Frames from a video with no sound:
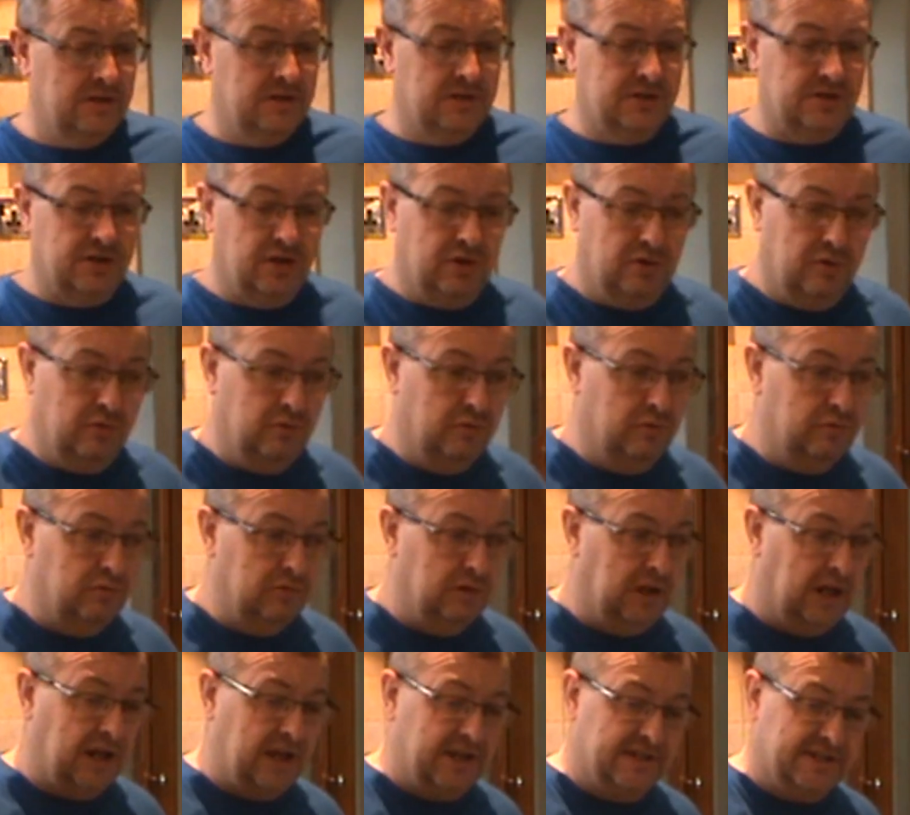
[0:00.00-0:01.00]
So,
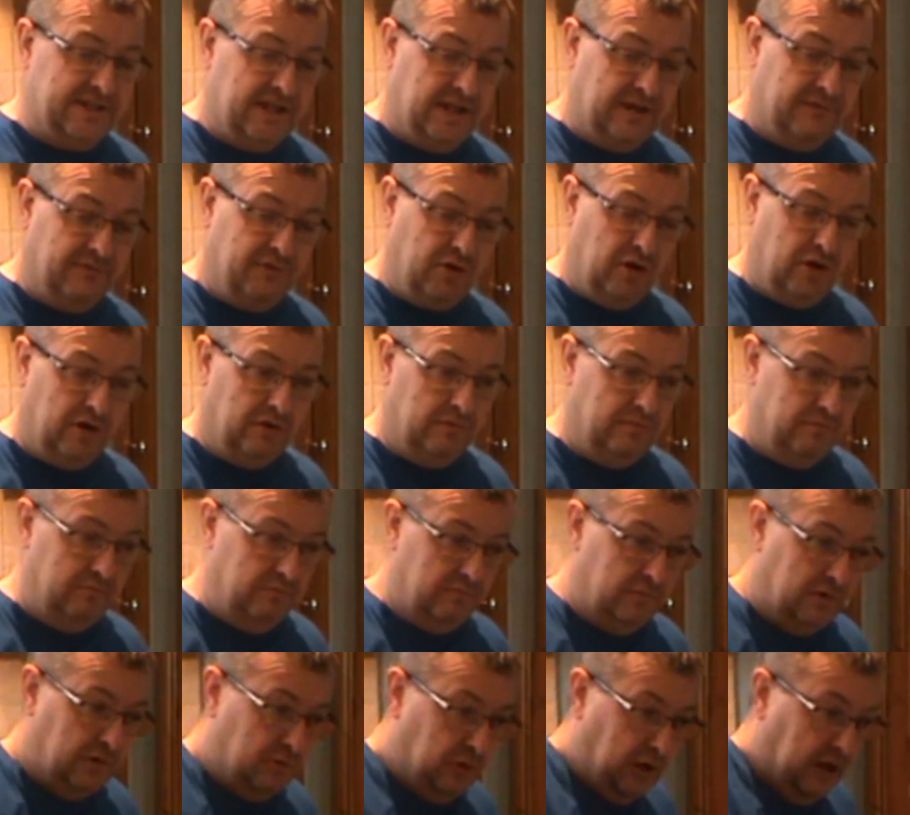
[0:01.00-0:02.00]
like I say, I've got
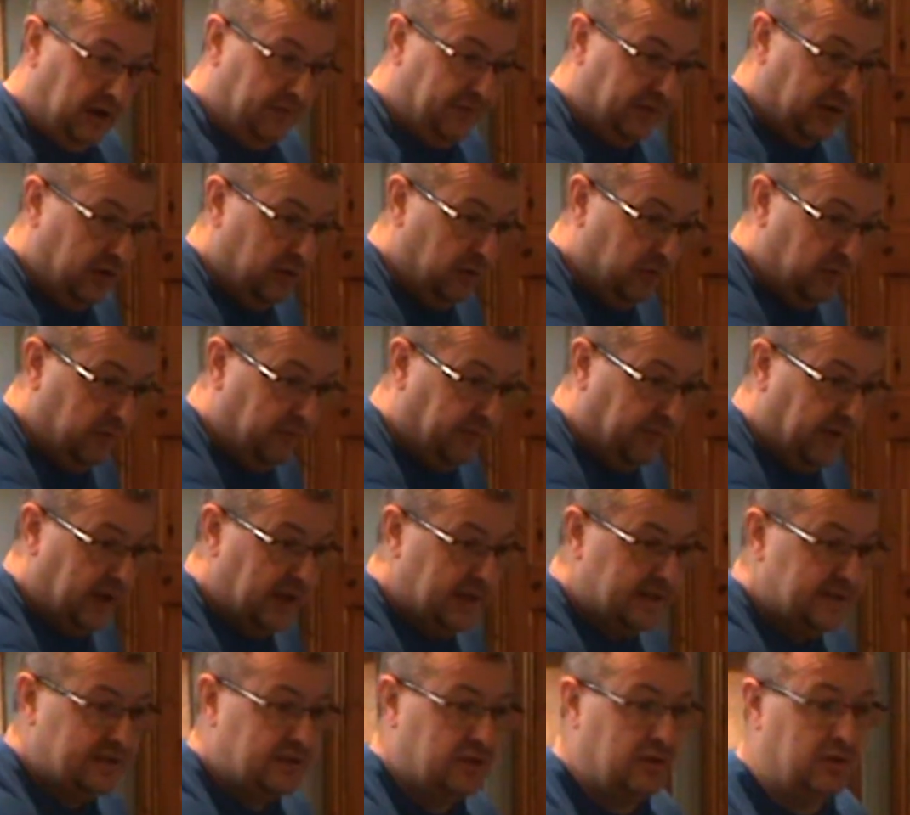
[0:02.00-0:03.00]
quite a few
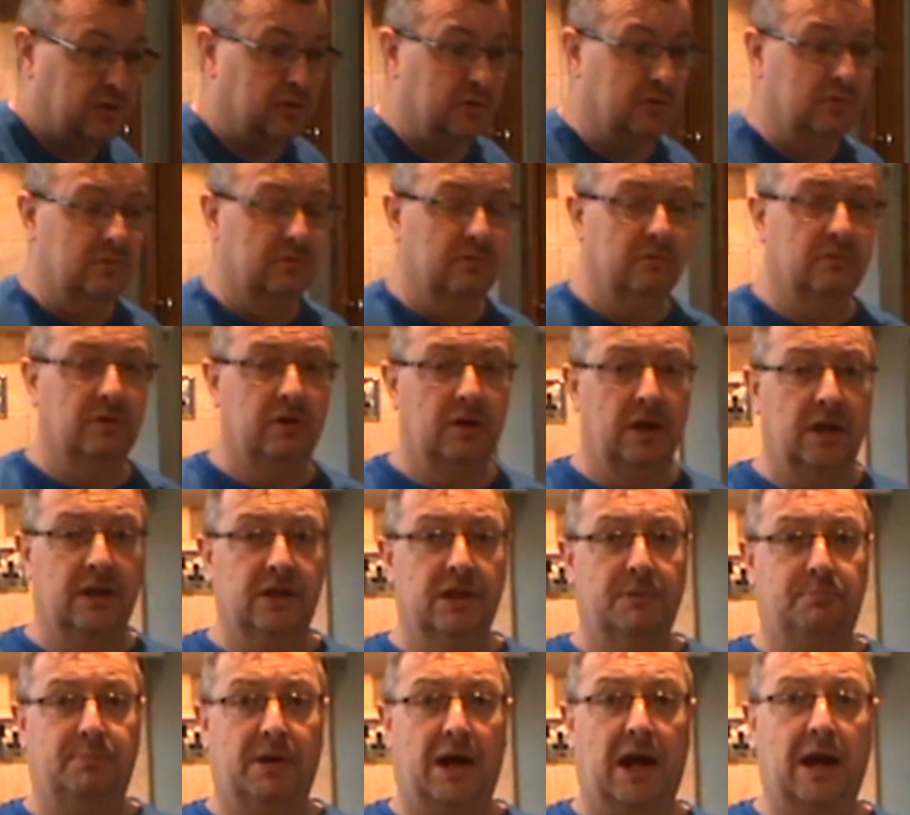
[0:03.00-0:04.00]
things in
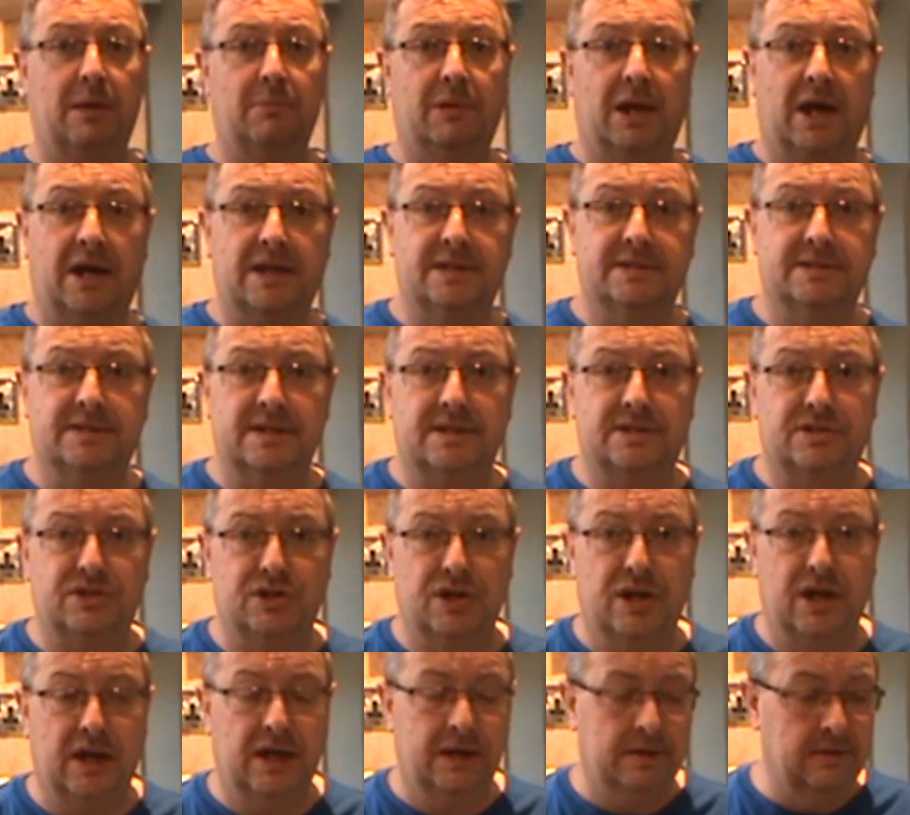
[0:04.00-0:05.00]
the pipelines this
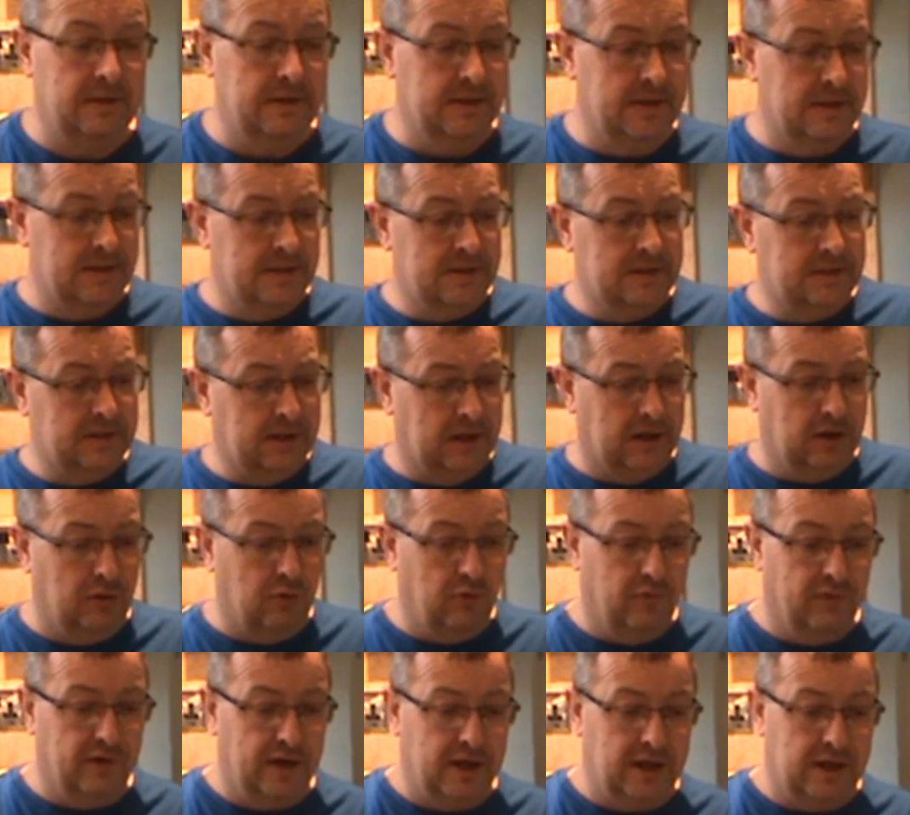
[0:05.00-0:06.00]
year.
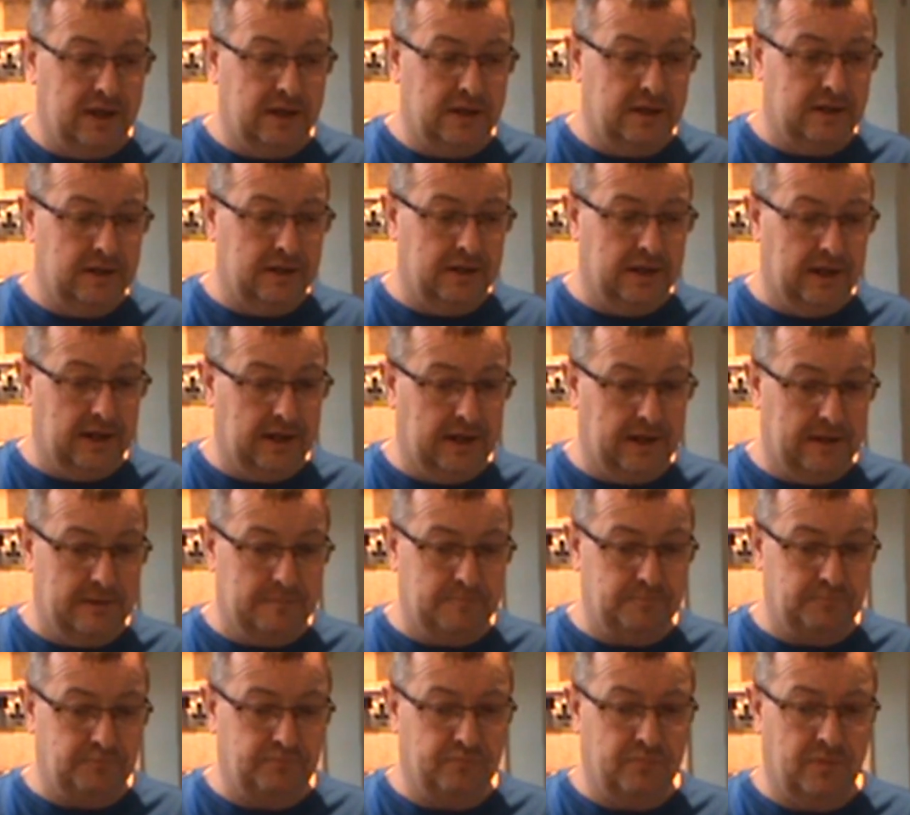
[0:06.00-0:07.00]
Hopefully
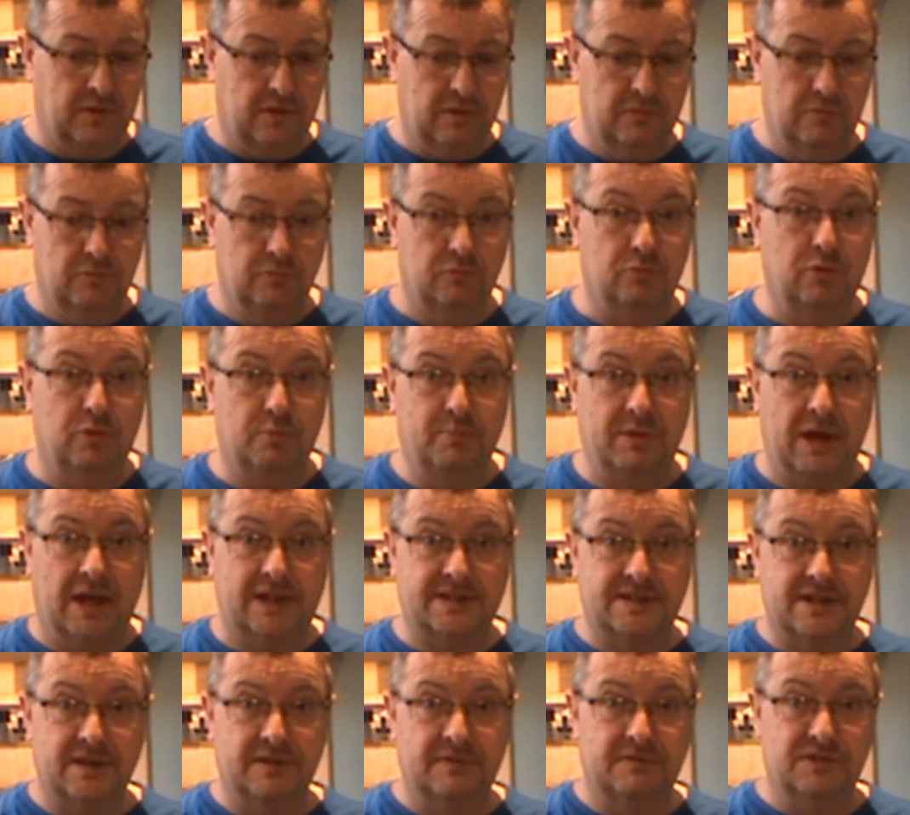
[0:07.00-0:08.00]
we'll be
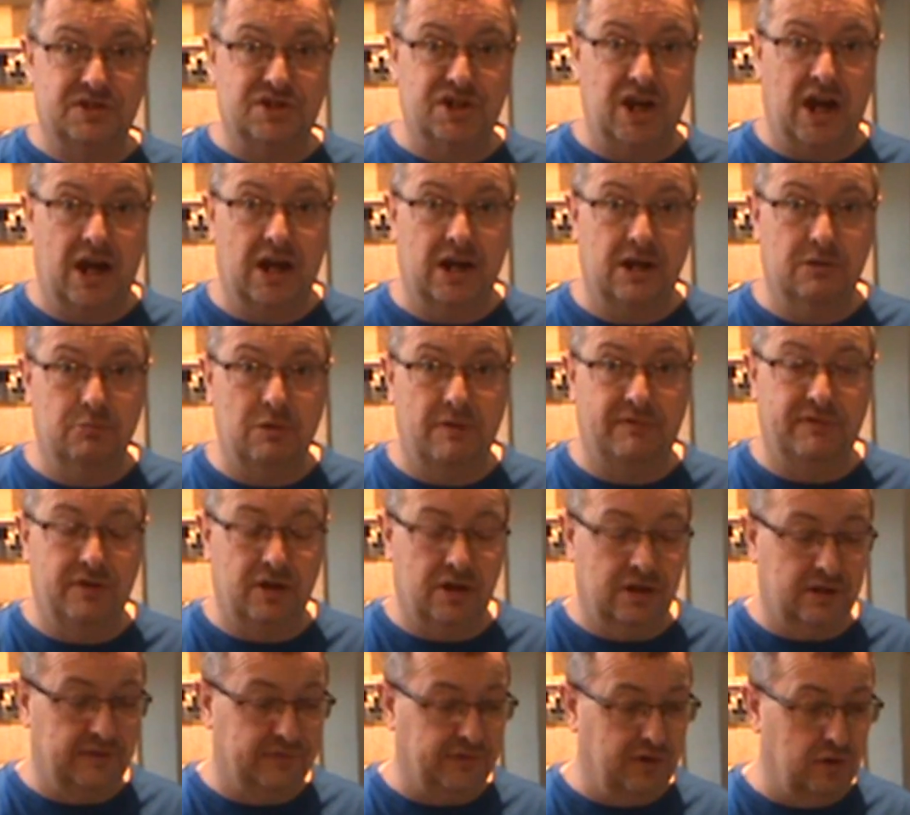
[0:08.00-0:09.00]
able to share it with
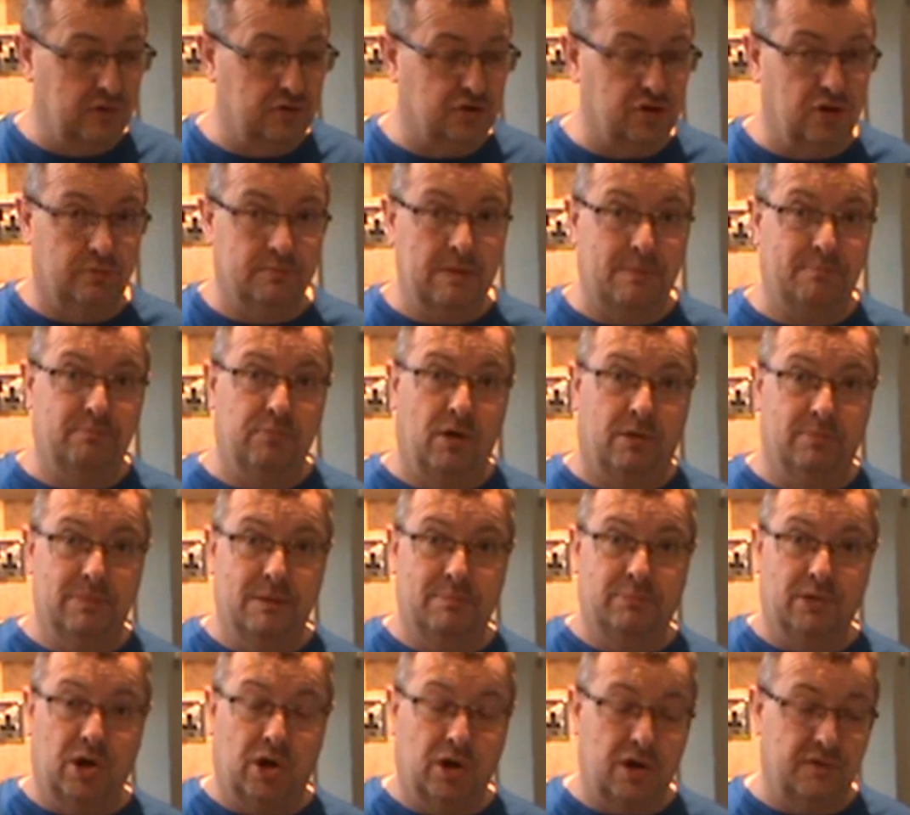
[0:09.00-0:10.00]
you in the future on my
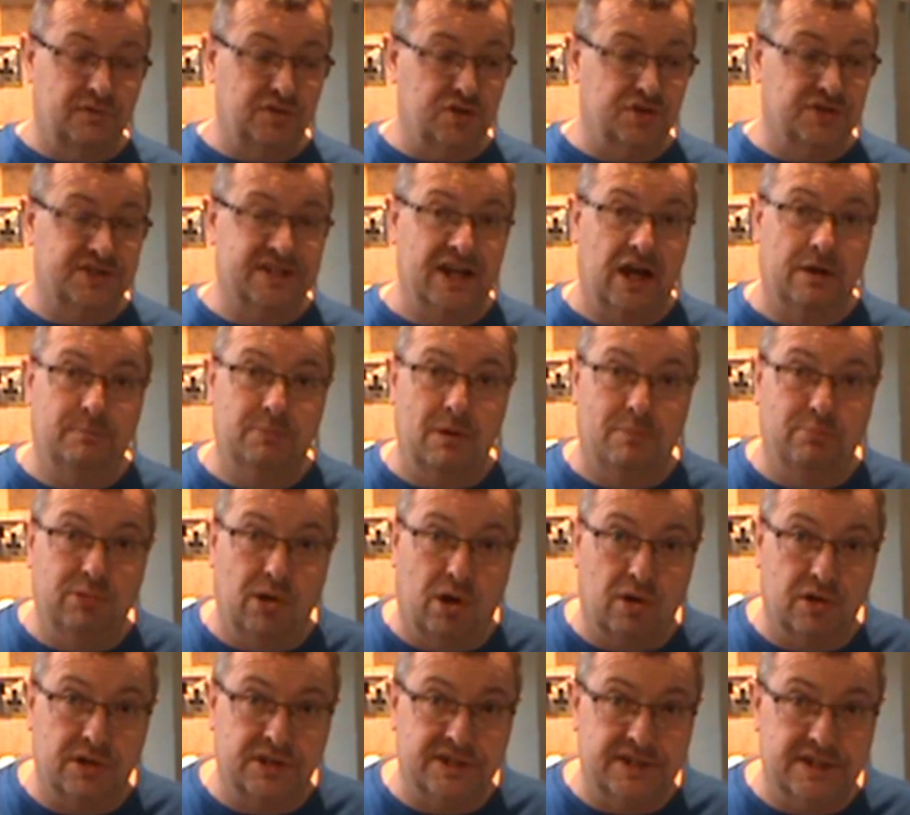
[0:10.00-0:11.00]
blog. I've just set up a
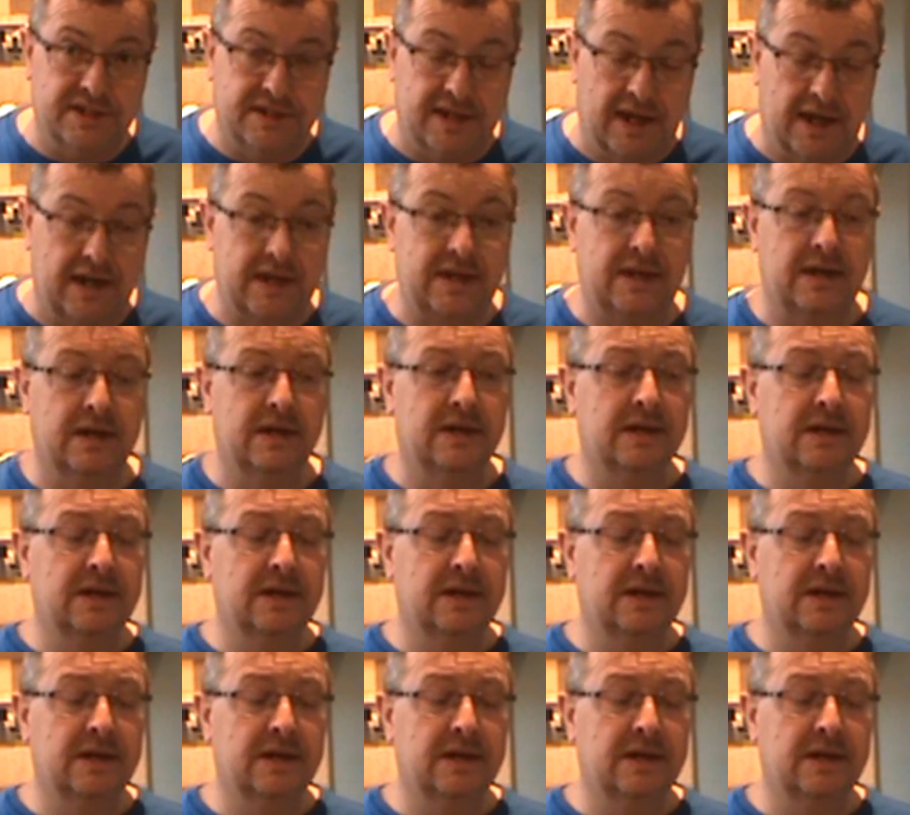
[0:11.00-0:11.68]
blog today.